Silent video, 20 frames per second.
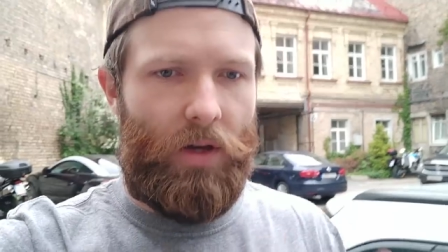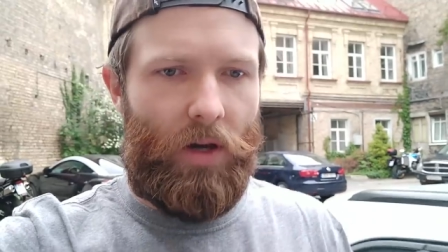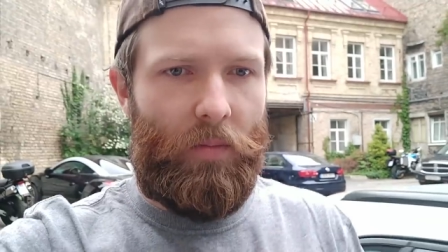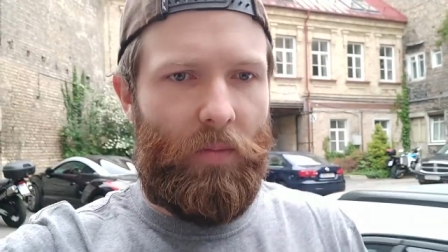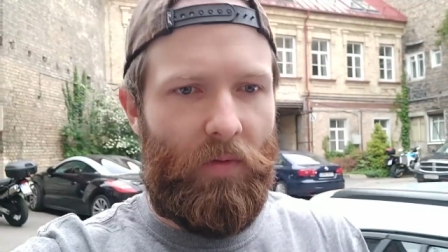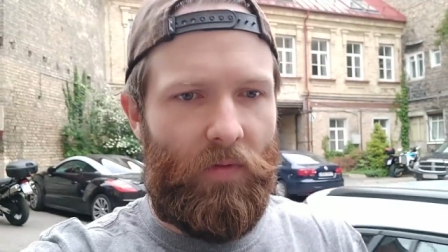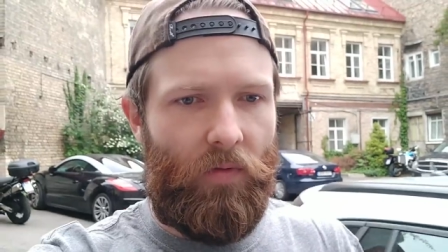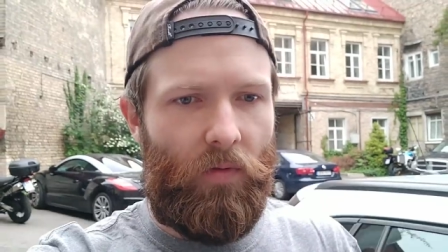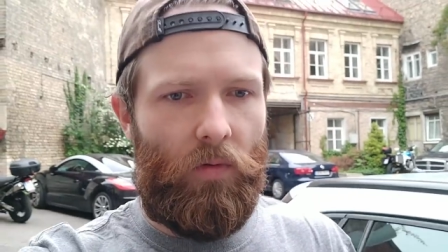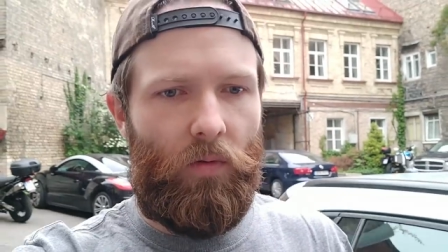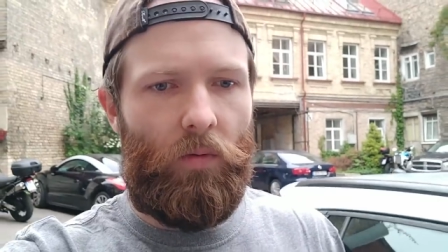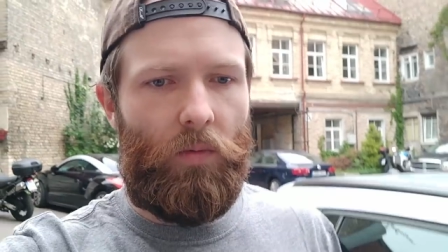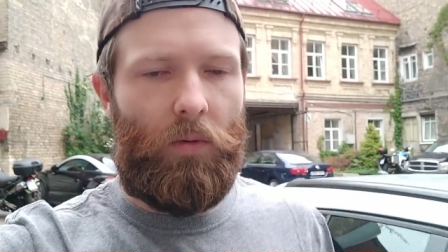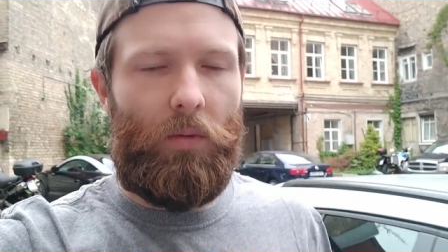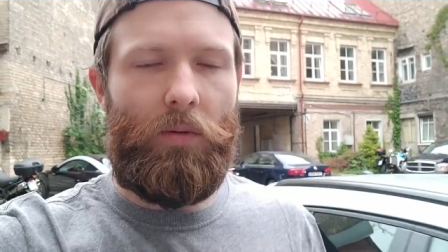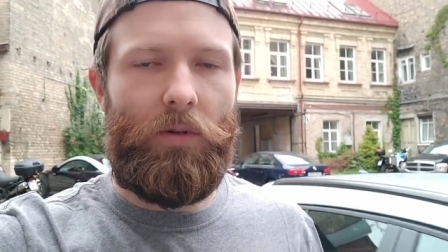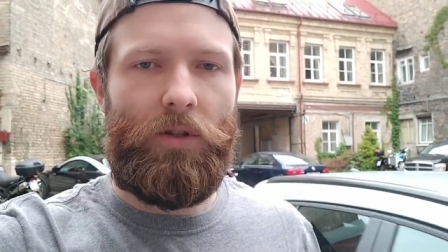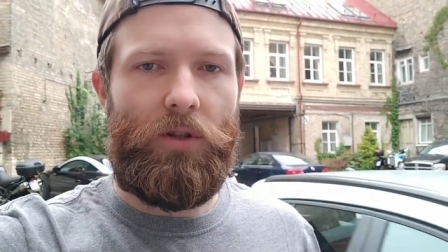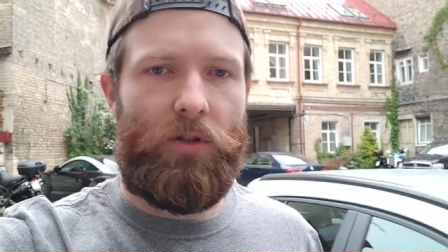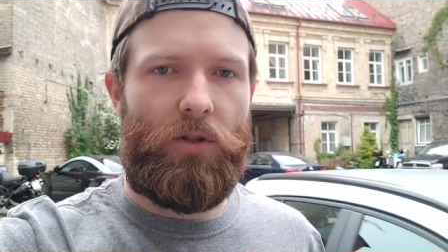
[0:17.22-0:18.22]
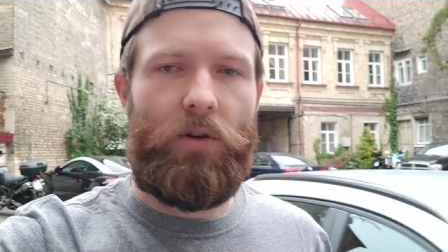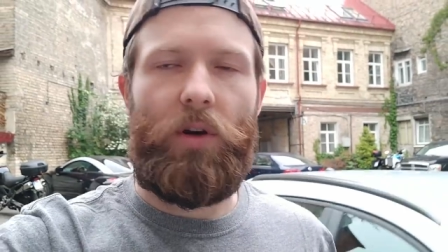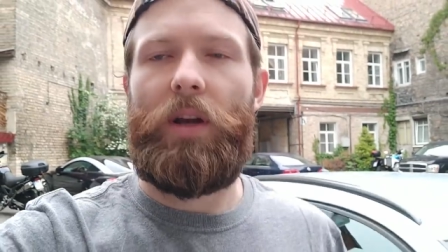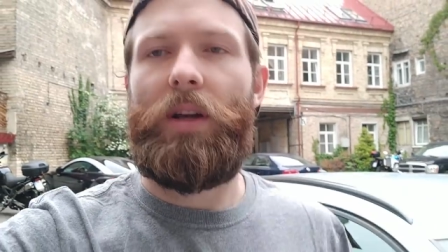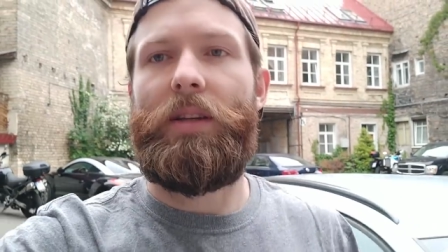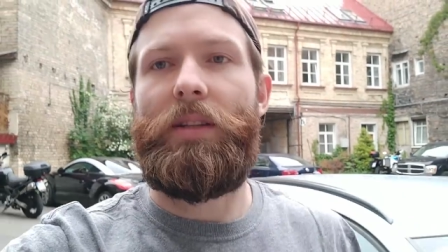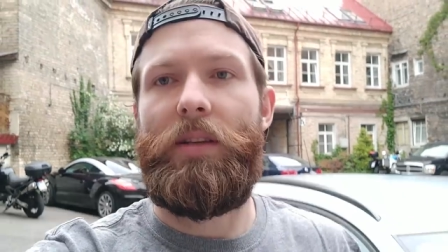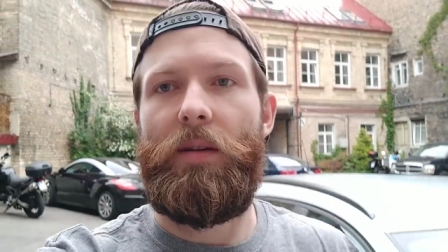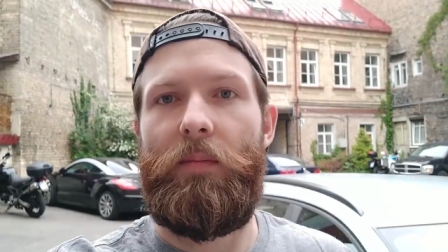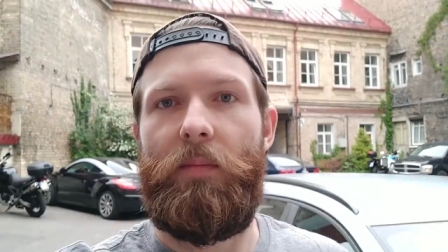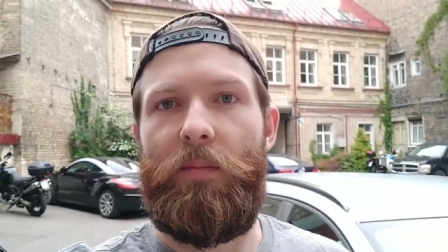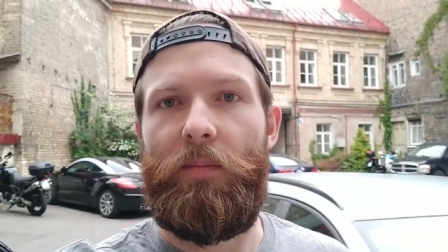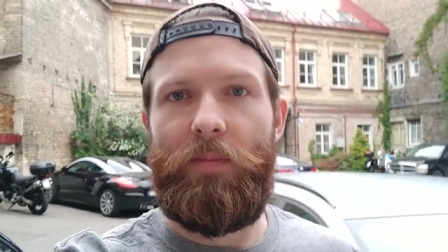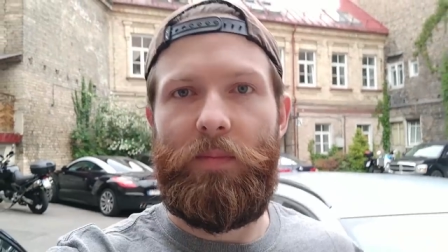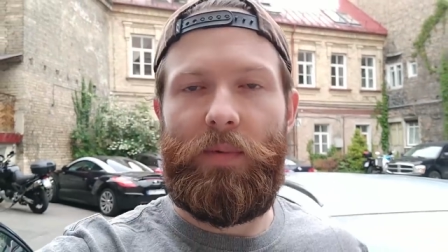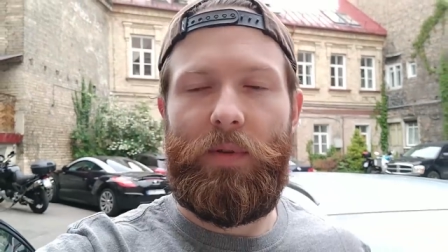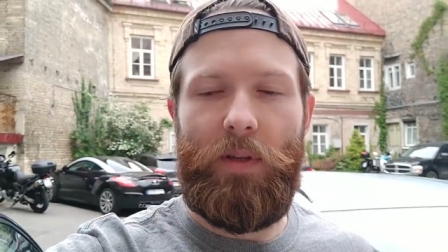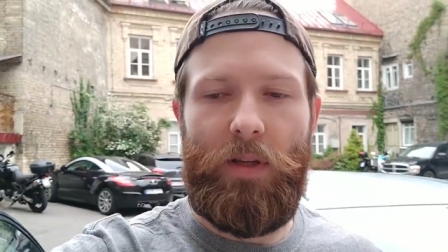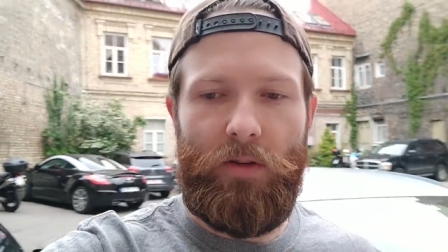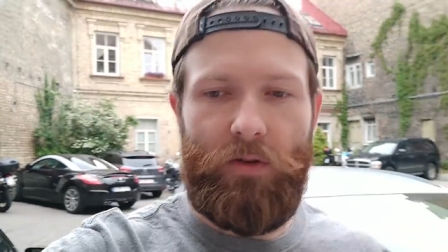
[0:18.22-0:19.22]
night before we were just trying
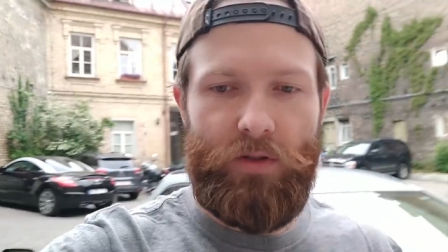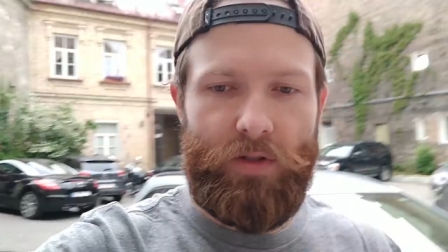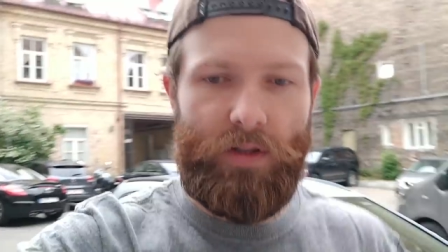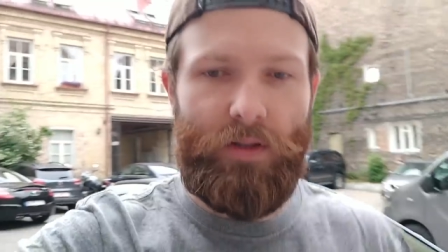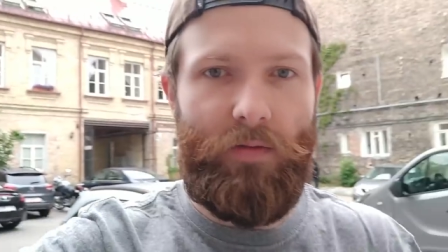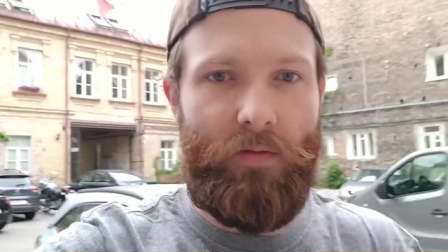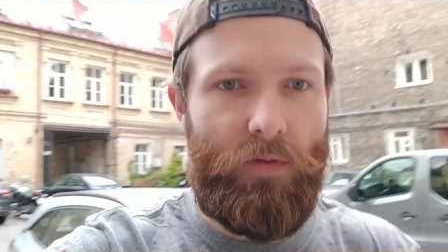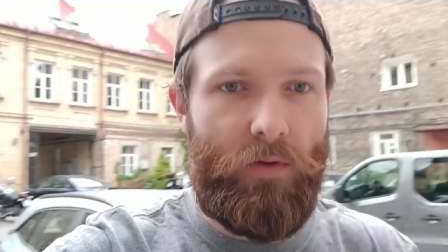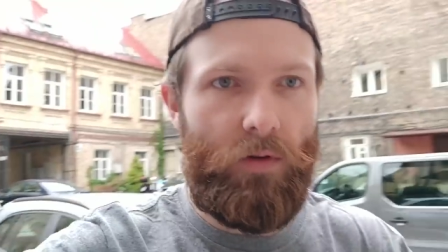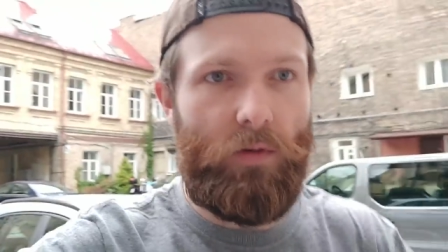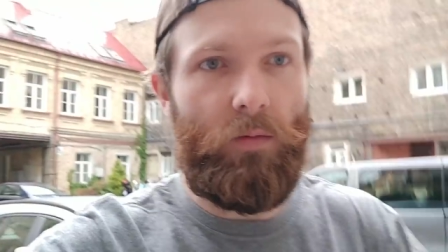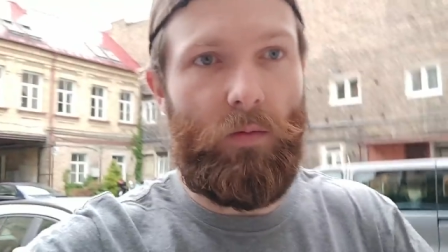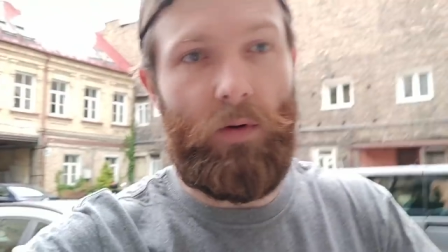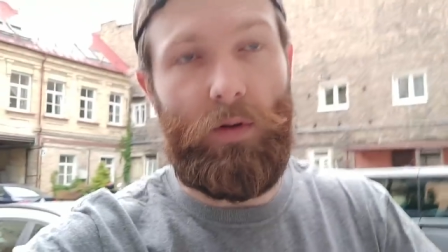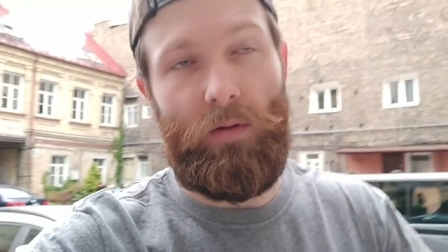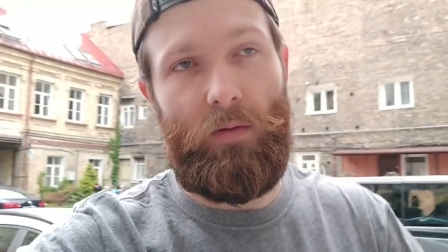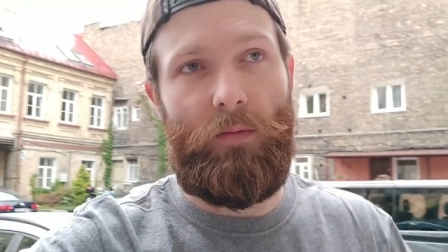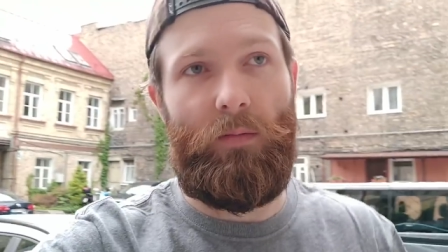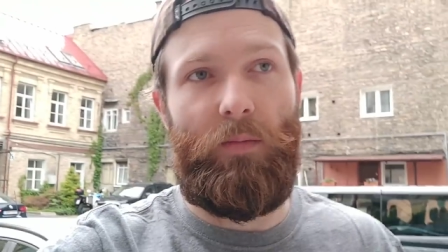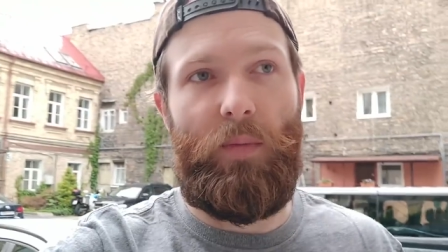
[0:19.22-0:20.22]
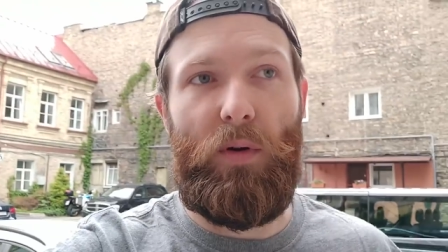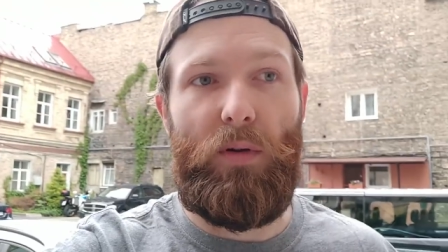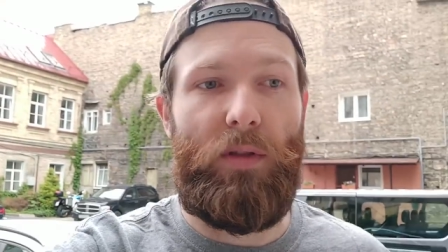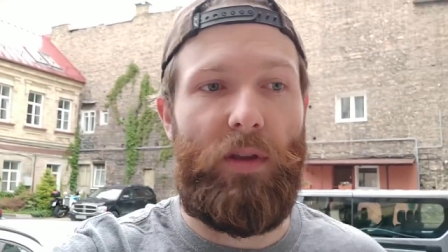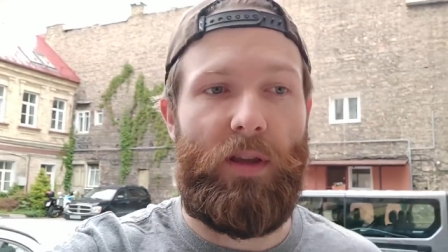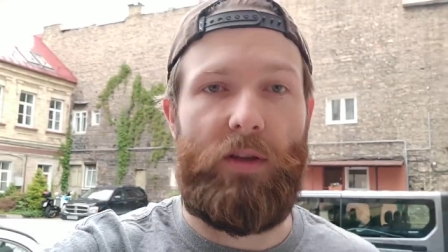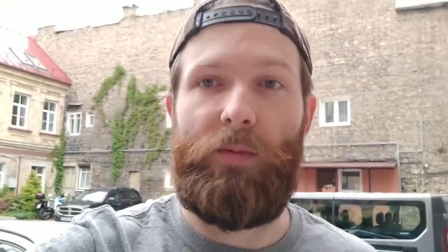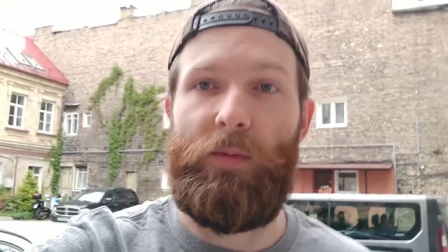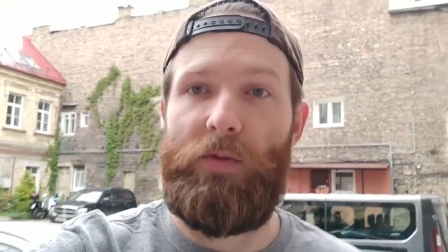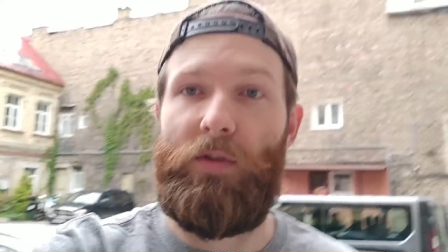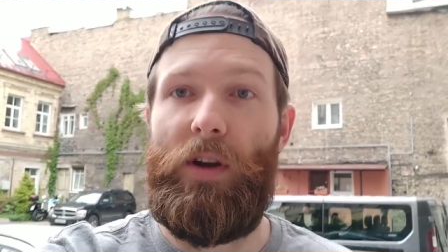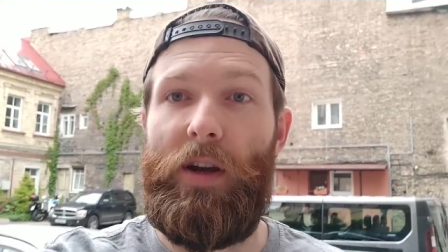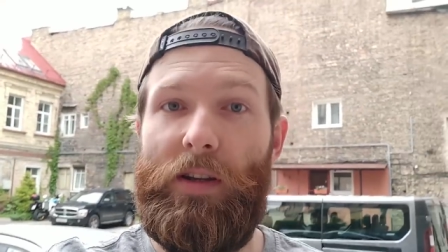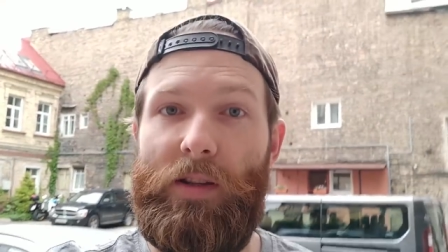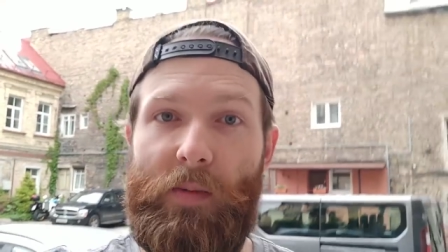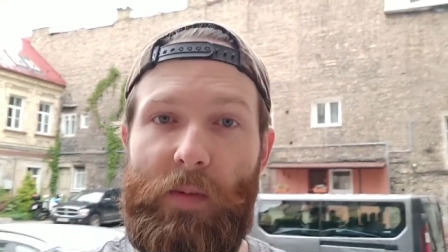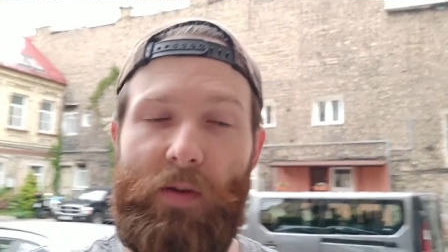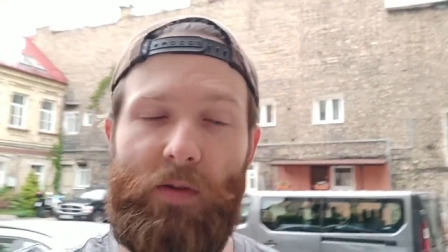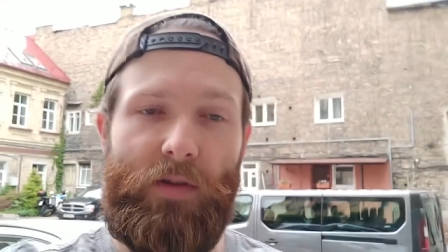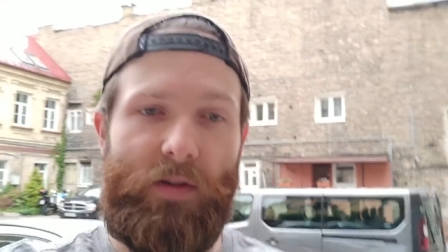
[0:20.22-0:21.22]
some interesting food. Well, both days we
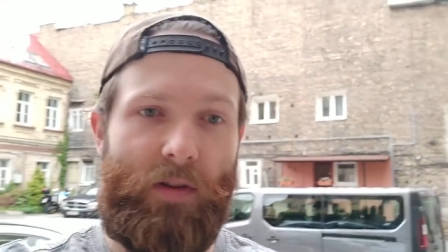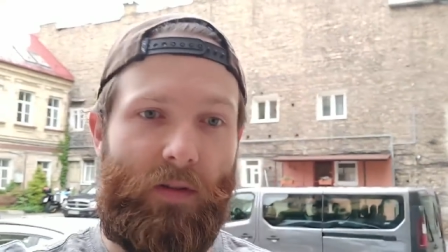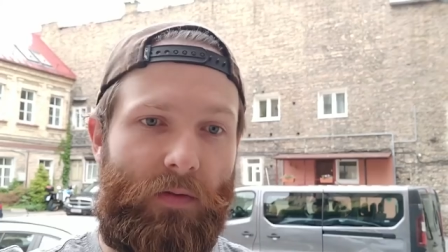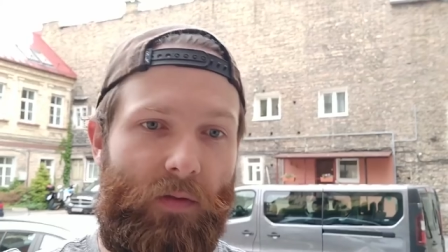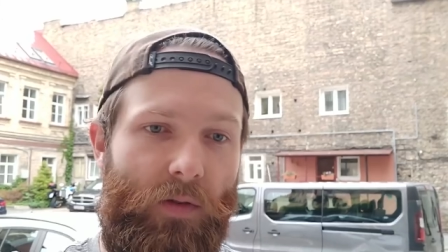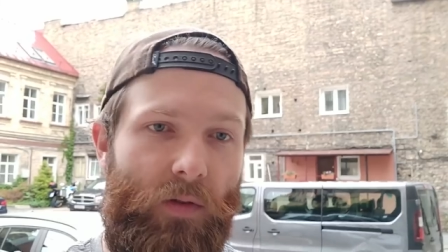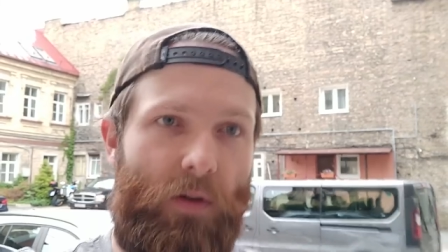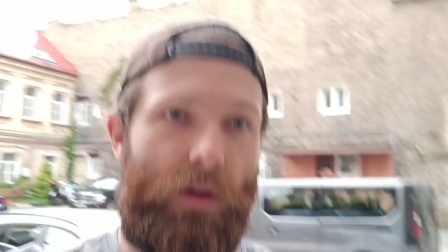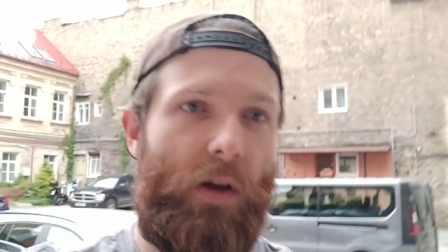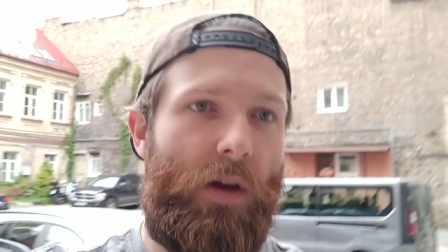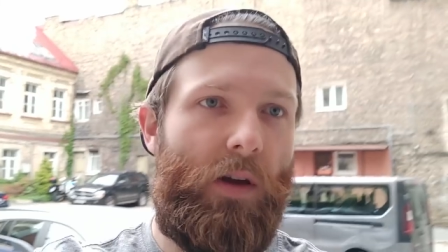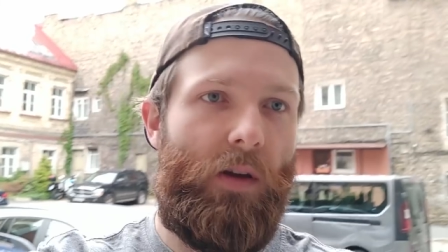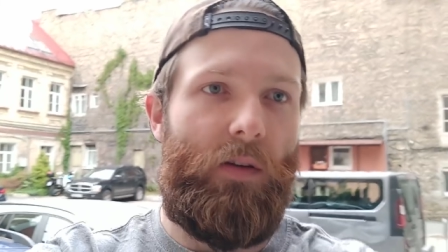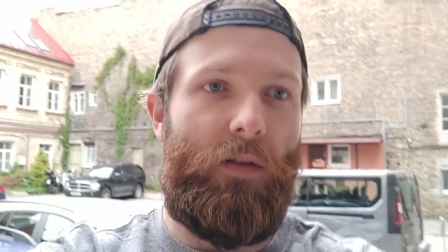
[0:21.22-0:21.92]
tried some interesting food.